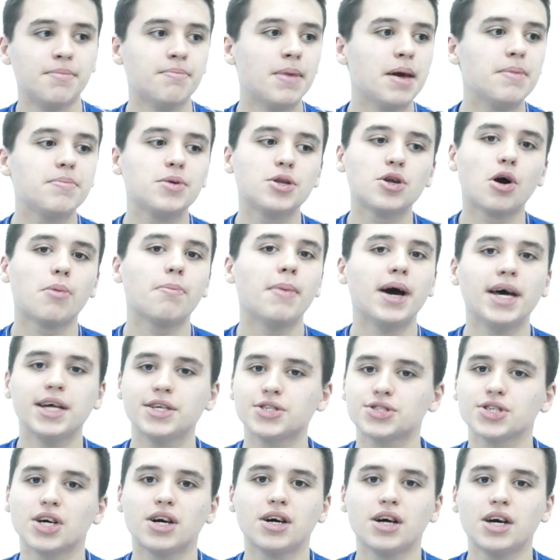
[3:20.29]
Maybe not
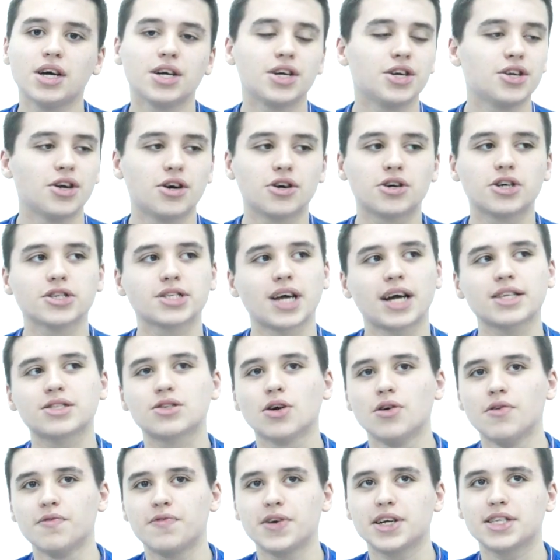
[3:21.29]
manager, you know, because I
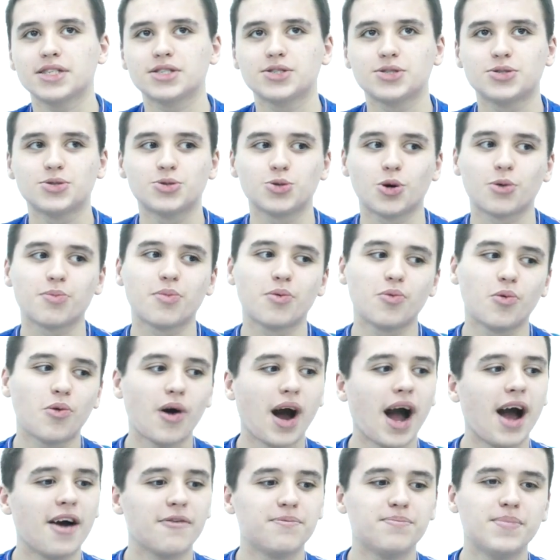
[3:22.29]
don't think Drogba will
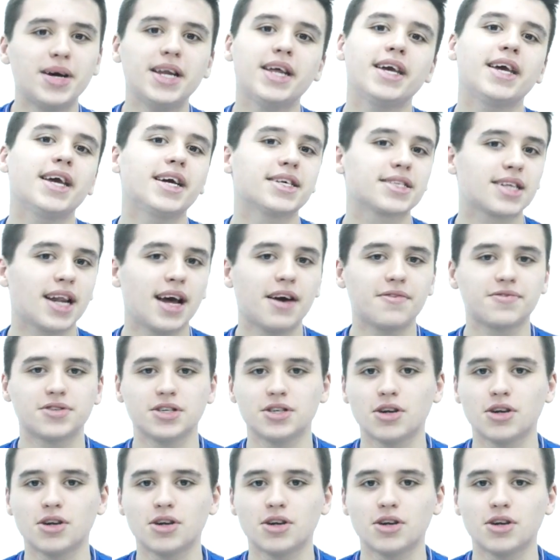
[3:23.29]
have many years left.